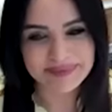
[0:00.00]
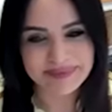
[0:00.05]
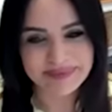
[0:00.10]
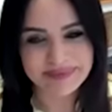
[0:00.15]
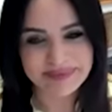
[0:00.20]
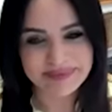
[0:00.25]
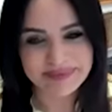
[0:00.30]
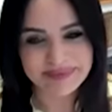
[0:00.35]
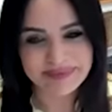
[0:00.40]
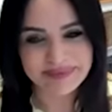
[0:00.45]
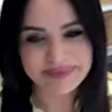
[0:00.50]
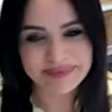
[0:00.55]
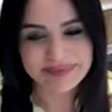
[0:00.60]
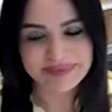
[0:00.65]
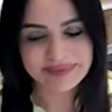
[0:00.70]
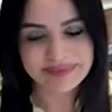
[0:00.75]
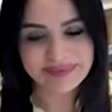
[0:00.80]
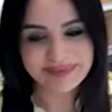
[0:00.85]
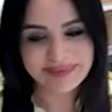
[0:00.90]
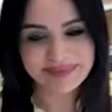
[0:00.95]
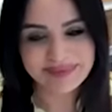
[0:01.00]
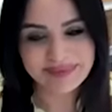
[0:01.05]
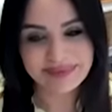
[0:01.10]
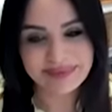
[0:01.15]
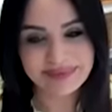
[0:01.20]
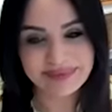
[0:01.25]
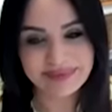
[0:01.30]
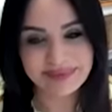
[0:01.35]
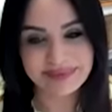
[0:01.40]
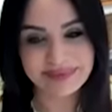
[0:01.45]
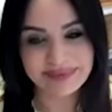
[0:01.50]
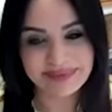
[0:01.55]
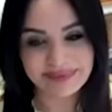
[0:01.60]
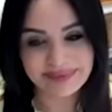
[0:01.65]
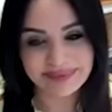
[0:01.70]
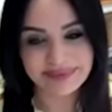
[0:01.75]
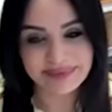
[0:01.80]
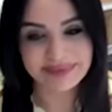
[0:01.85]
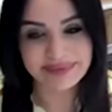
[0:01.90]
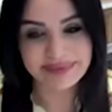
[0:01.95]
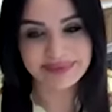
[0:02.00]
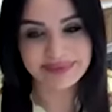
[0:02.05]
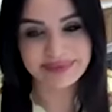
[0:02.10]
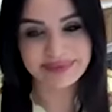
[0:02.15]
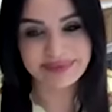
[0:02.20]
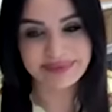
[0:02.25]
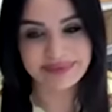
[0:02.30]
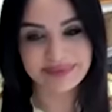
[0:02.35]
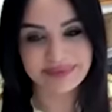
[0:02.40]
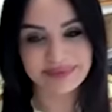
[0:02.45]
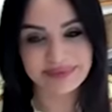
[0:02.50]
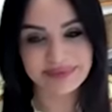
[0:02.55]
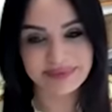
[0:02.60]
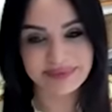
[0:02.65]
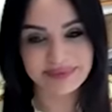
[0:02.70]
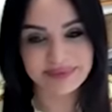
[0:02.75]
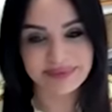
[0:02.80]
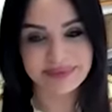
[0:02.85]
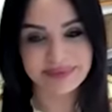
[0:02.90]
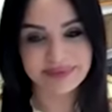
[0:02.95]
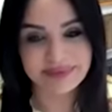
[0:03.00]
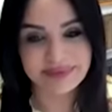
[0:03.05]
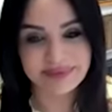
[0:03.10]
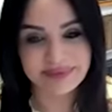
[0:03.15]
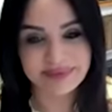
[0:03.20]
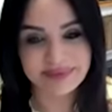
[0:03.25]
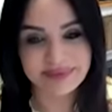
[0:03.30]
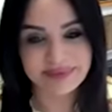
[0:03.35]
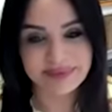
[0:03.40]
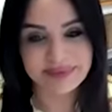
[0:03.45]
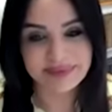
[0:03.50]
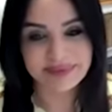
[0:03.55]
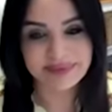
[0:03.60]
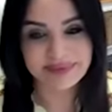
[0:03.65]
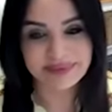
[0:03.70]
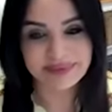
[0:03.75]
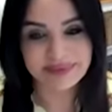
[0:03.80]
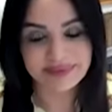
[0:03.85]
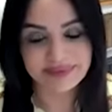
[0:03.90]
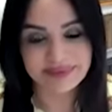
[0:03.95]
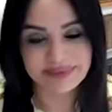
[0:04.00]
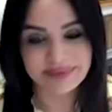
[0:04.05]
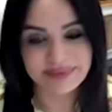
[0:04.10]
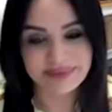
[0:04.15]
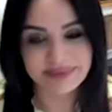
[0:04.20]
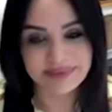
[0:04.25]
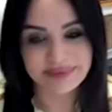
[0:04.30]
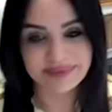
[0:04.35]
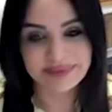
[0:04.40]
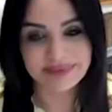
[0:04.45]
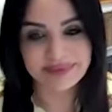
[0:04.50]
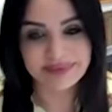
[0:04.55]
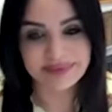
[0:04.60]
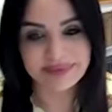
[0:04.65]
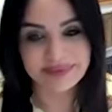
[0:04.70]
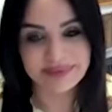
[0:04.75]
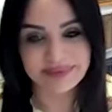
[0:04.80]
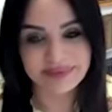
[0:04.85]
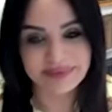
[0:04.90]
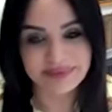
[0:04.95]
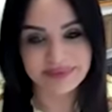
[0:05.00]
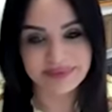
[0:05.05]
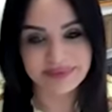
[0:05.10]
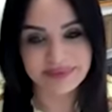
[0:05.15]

No words are spoken by the person on screen.